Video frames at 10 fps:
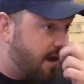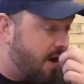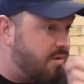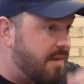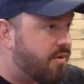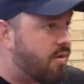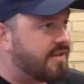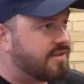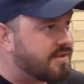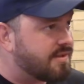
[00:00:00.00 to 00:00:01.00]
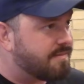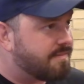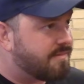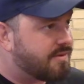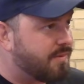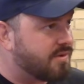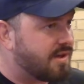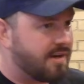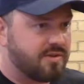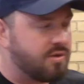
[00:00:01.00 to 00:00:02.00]
only progresses. Sports
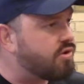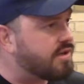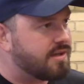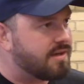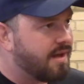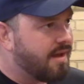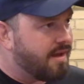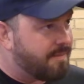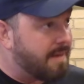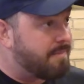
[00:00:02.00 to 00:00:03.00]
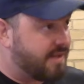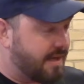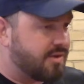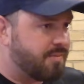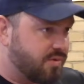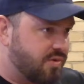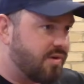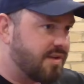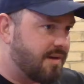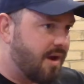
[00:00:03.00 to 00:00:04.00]
science and nutrition, in particular sports
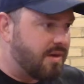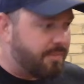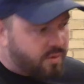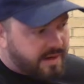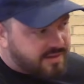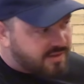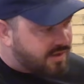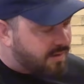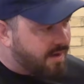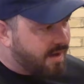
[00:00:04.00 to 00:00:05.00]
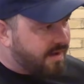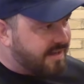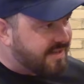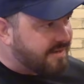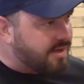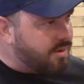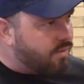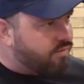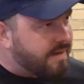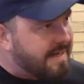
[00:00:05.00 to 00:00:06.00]
nutrition, only progresses. So it sounds like
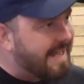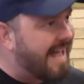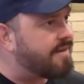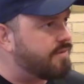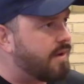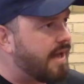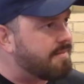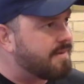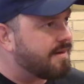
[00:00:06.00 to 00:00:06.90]
you're really ahead of your game.